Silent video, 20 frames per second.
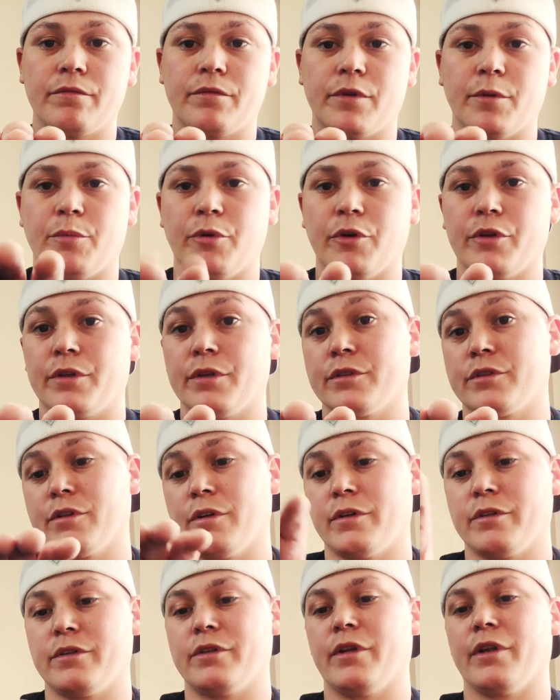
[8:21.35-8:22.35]
to put this
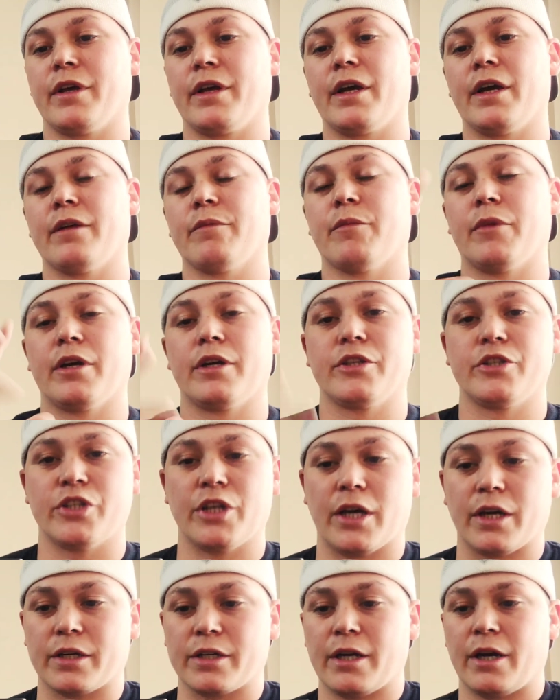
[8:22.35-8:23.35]
on until I got my
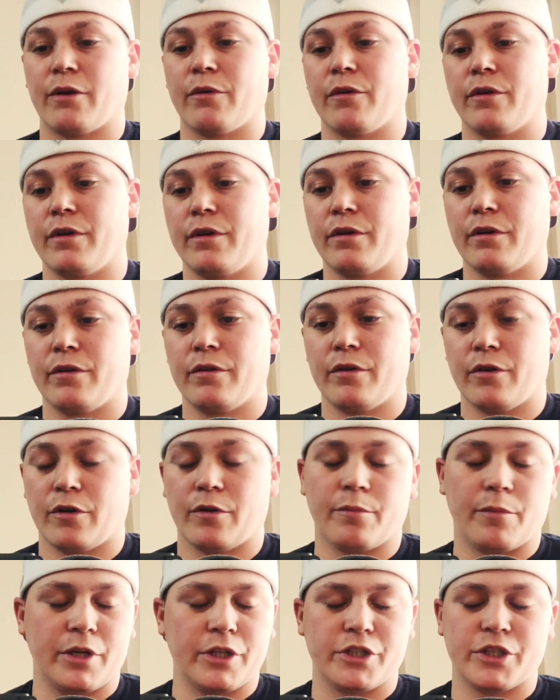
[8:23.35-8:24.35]
shock tower in,
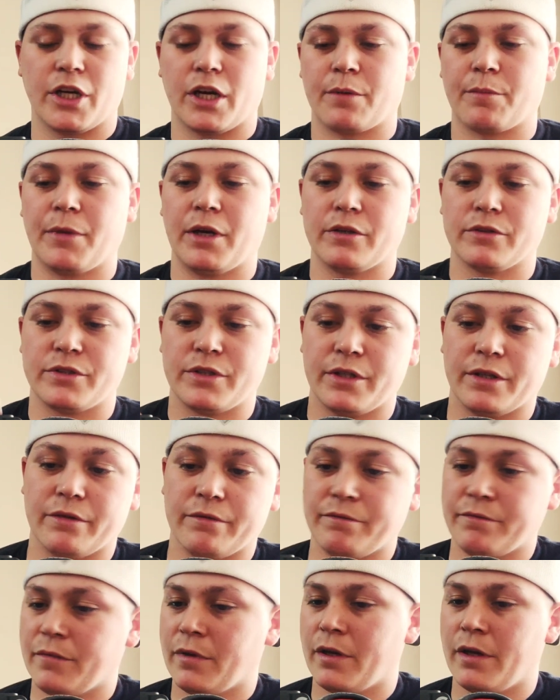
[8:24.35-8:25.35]
or my shock mounts in.